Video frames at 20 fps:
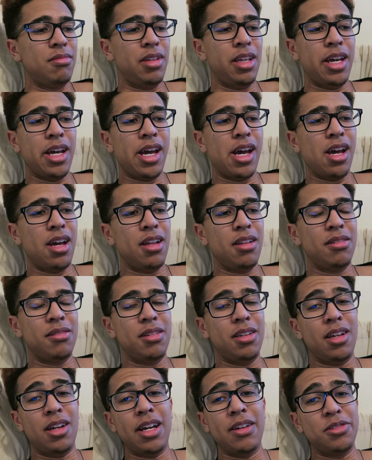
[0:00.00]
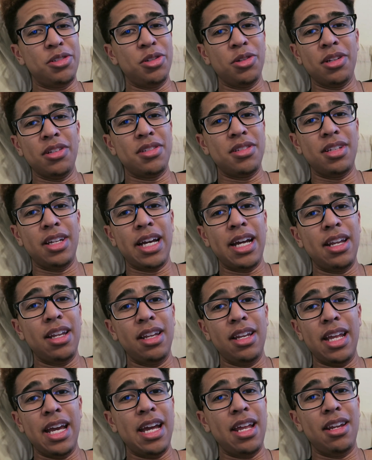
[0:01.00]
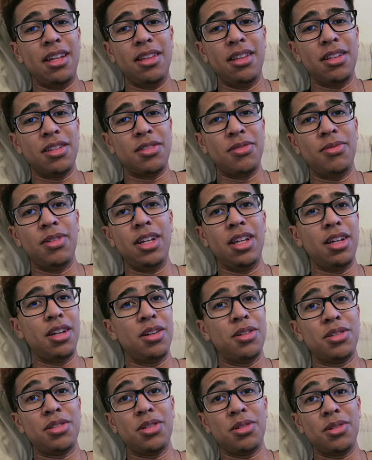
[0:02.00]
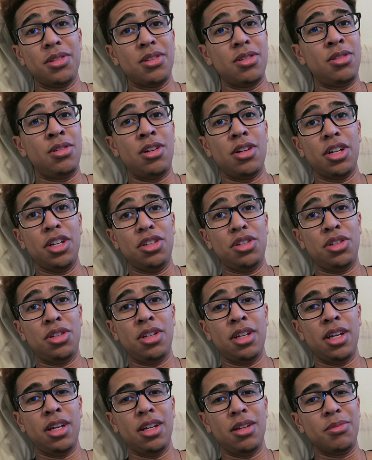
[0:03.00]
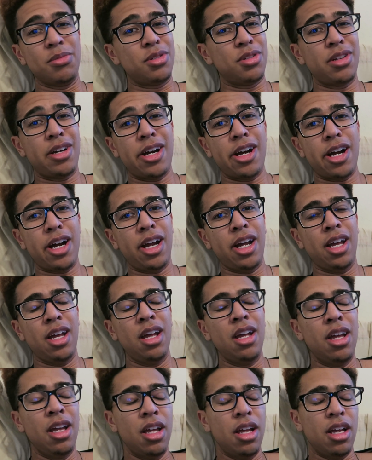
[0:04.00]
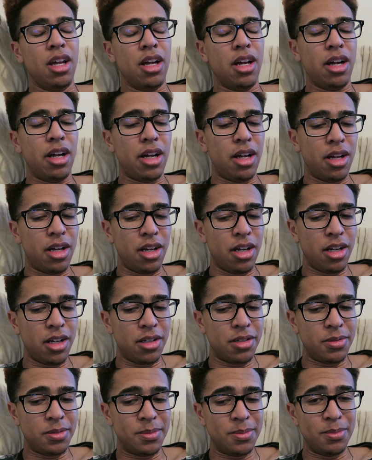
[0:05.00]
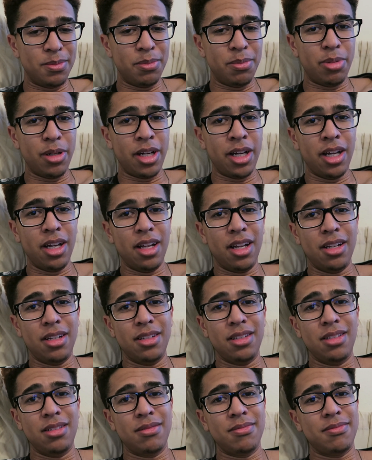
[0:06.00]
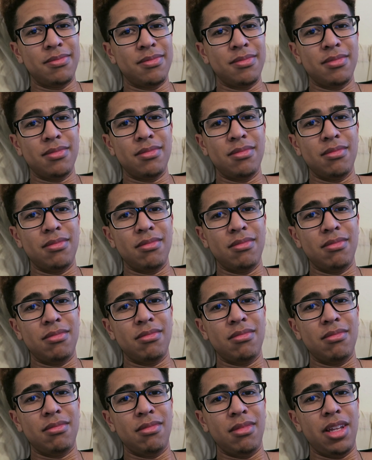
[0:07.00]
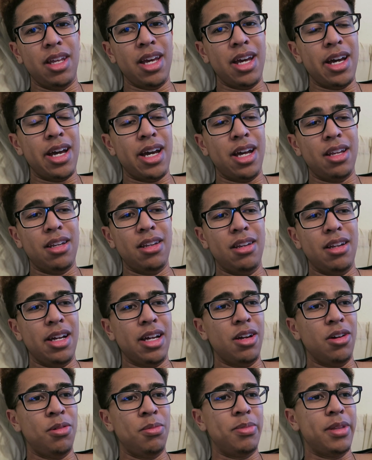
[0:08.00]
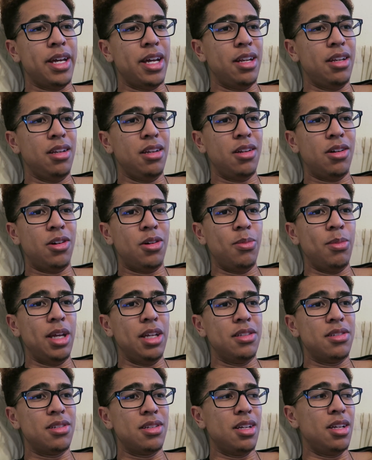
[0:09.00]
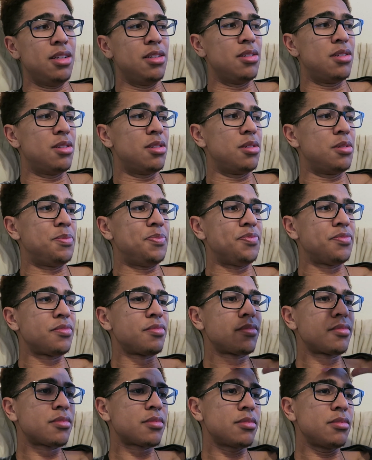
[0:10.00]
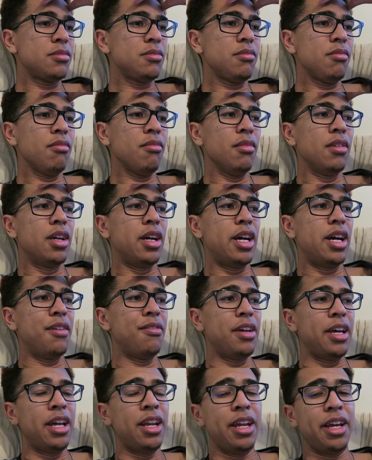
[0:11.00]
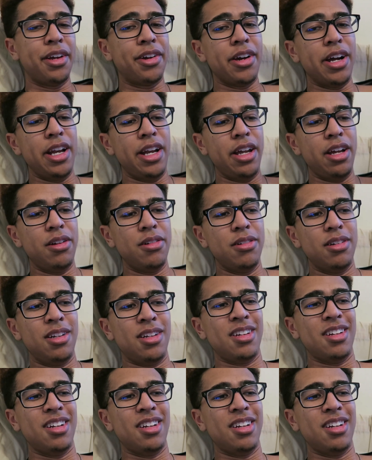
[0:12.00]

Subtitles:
yeah, as you can see, I didn't edit this video, so it's long as shit. I'm sorry. But yeah, I hope that all made sense. I have a headache right now.